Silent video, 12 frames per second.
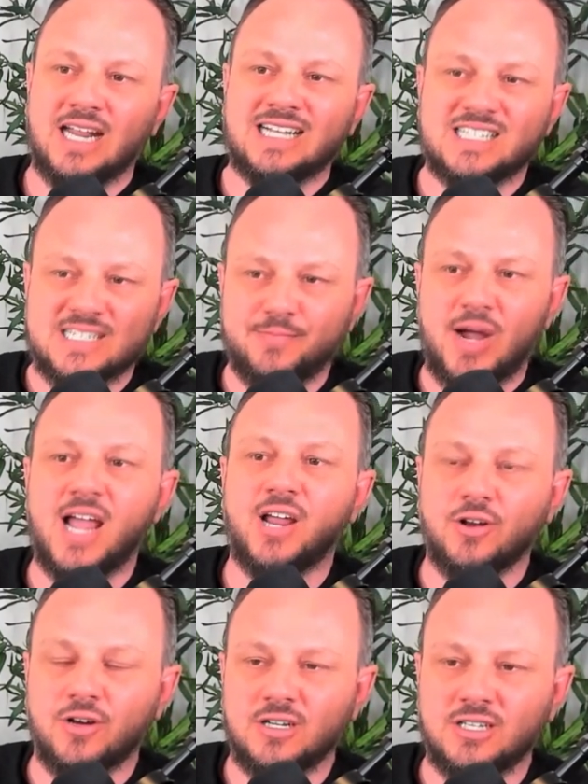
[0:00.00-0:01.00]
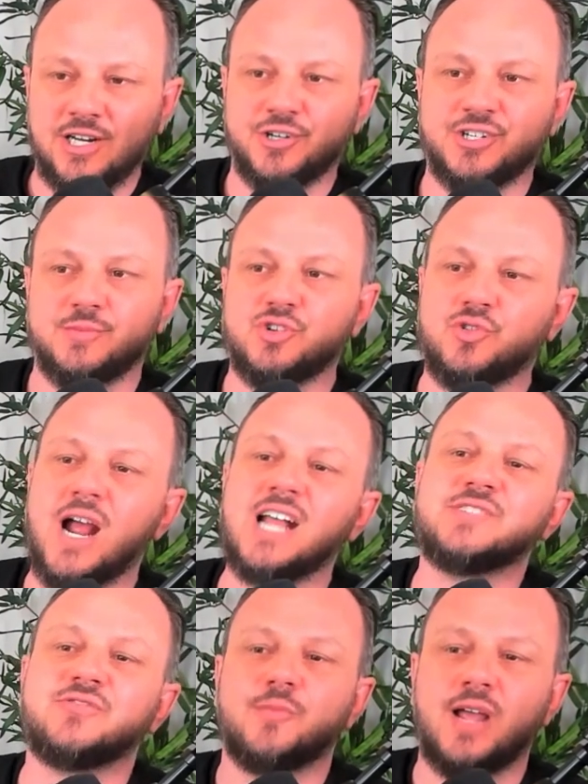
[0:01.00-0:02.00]
Inspired leadership,
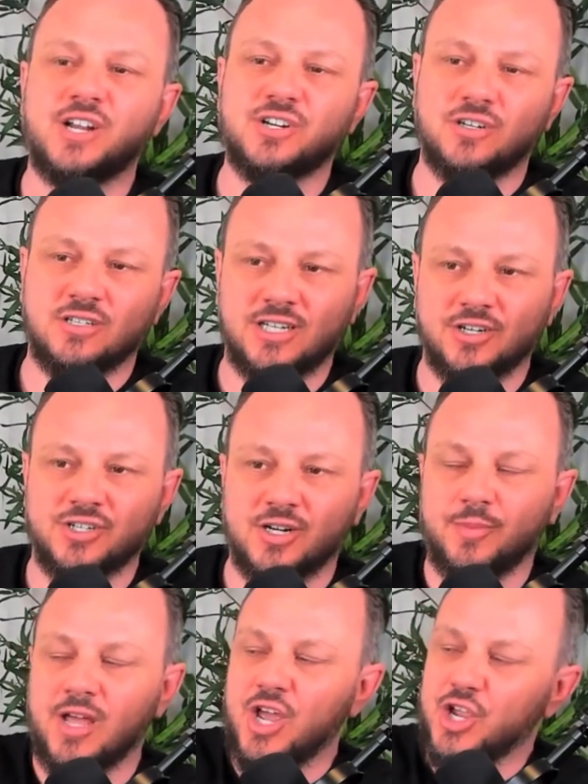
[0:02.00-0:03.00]
transformational leadership.